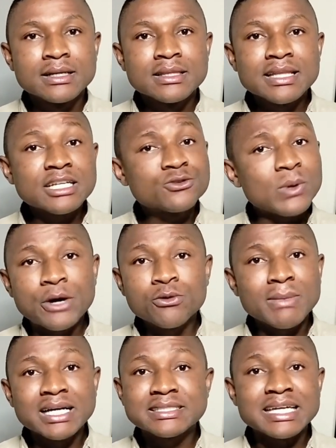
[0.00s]
That is why
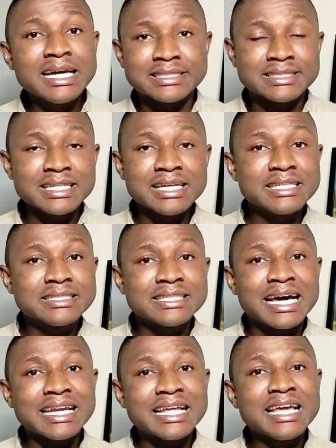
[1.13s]
Romans 8 says
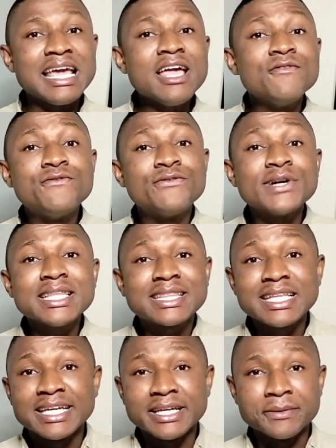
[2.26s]
that
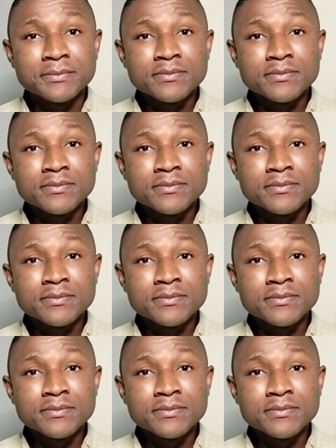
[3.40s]
everything,